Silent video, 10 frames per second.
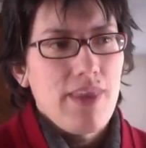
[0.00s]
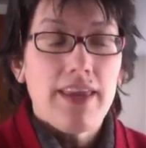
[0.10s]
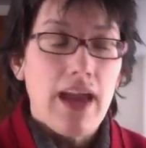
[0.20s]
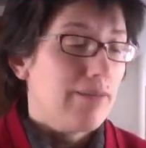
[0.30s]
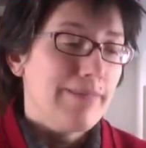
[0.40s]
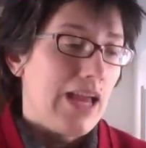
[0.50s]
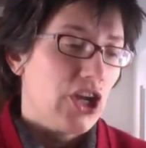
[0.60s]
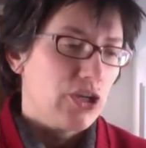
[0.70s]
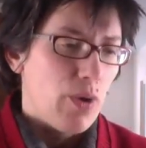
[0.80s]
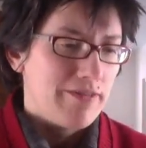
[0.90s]
Yeah, I
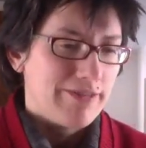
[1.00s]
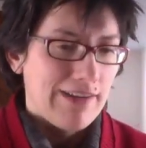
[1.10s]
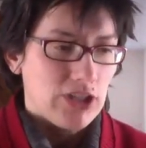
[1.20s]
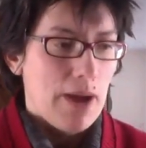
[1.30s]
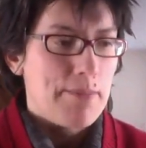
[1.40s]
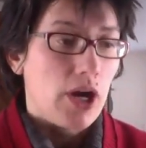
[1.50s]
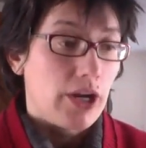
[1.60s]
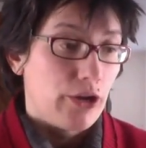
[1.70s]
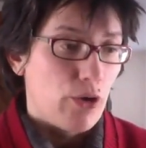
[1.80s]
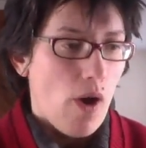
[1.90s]
could go on forever. I'm not
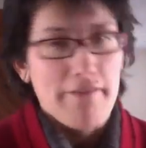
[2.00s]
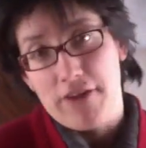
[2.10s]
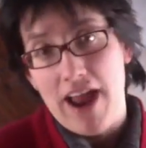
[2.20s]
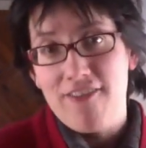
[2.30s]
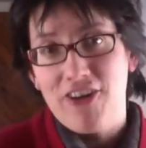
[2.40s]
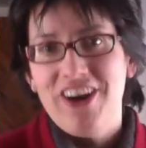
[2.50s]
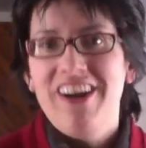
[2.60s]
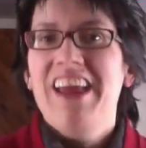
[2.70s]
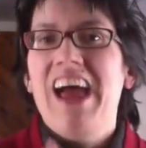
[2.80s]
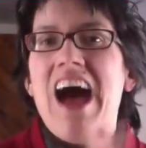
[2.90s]
going to go on forever.
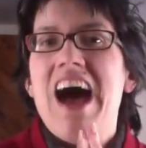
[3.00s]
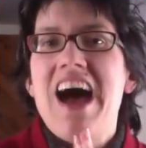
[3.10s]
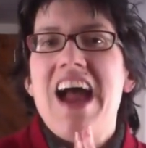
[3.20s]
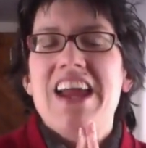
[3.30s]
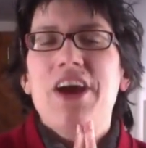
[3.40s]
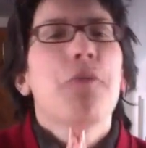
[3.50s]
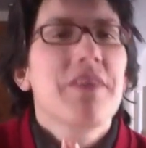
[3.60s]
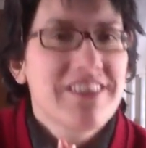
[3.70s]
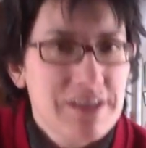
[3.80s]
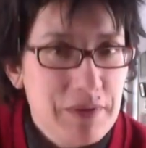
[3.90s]
I hope
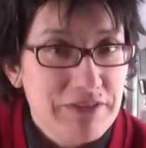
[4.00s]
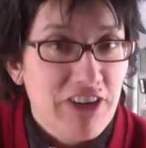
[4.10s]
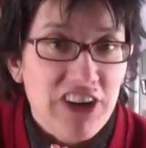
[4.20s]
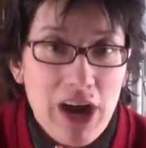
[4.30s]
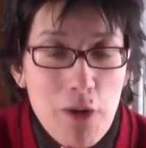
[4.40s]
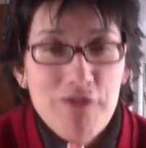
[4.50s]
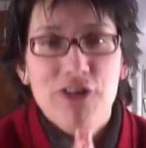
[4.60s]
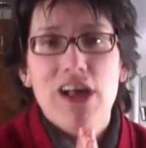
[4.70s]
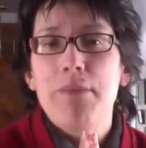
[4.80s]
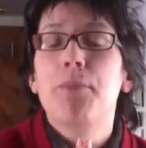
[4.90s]
this has been very
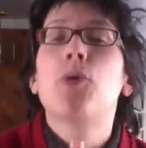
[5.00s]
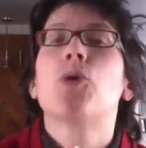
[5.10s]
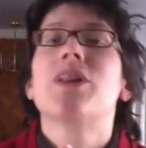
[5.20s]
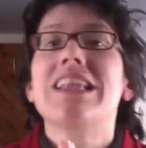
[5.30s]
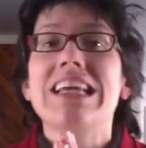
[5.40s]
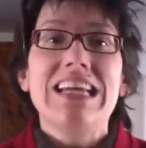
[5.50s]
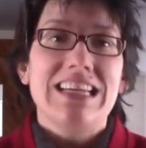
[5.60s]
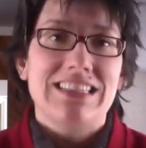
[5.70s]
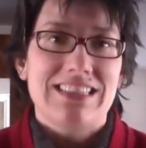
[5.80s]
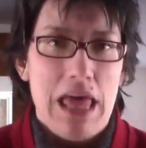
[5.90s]
helpful. And
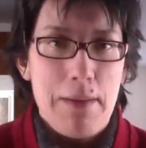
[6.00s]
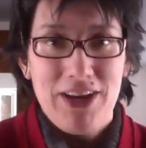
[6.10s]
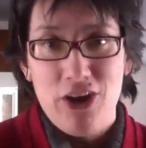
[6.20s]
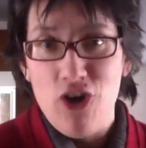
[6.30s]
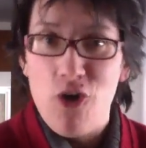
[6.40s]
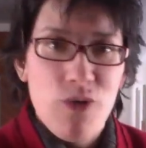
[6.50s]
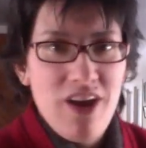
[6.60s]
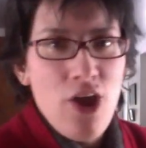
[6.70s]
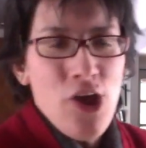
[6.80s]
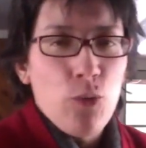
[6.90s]
please let me know
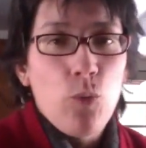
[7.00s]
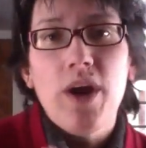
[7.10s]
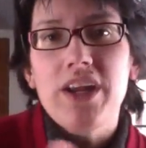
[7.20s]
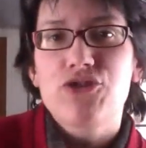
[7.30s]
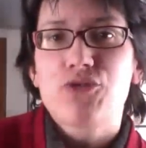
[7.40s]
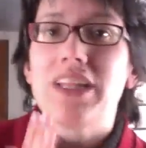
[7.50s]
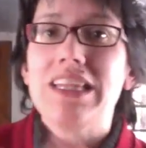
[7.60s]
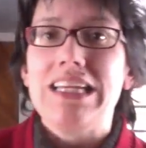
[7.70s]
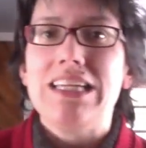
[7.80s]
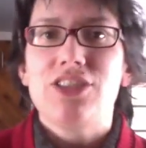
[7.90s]
which
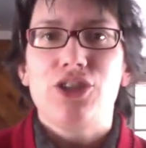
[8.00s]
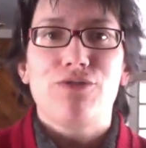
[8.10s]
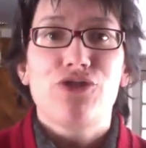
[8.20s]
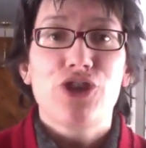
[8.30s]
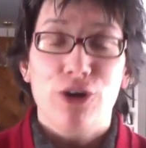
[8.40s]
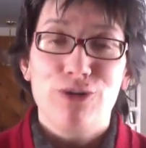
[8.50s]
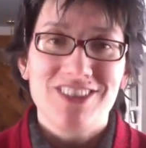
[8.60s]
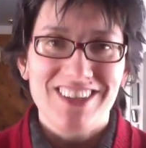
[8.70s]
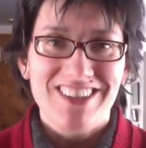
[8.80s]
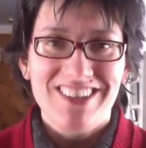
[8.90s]
release you've
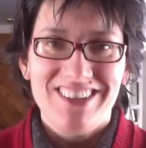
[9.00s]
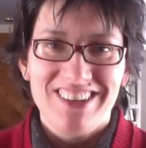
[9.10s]
chosen